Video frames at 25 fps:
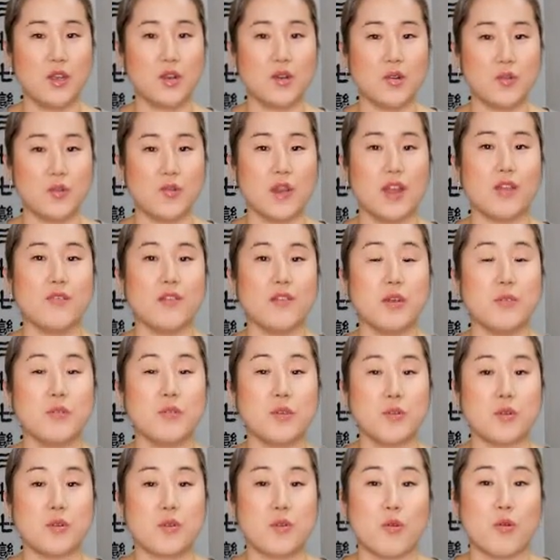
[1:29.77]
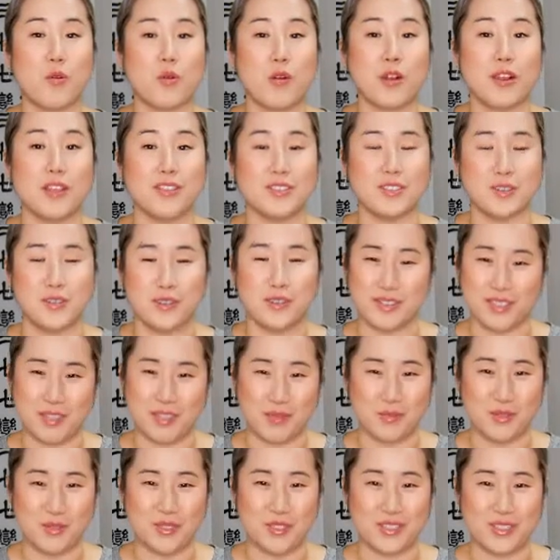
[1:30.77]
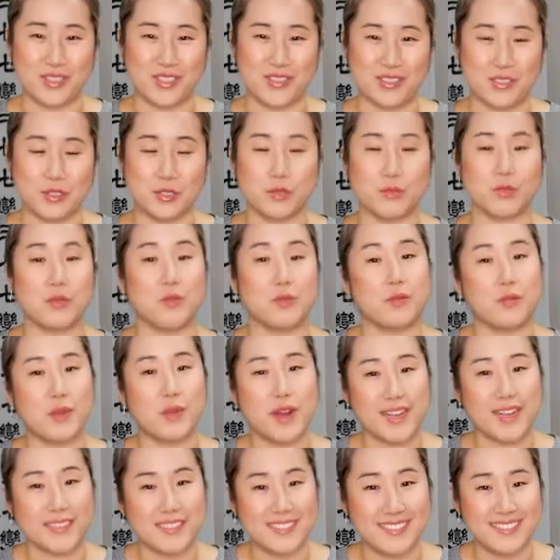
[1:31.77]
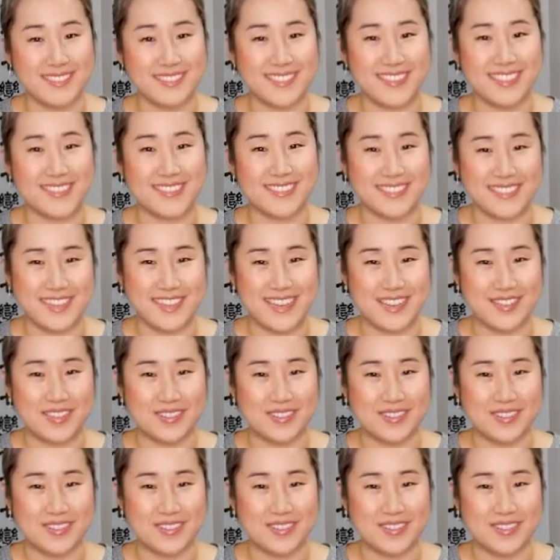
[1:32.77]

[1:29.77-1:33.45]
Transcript: rev up your core internal temperature. So we will practice that today.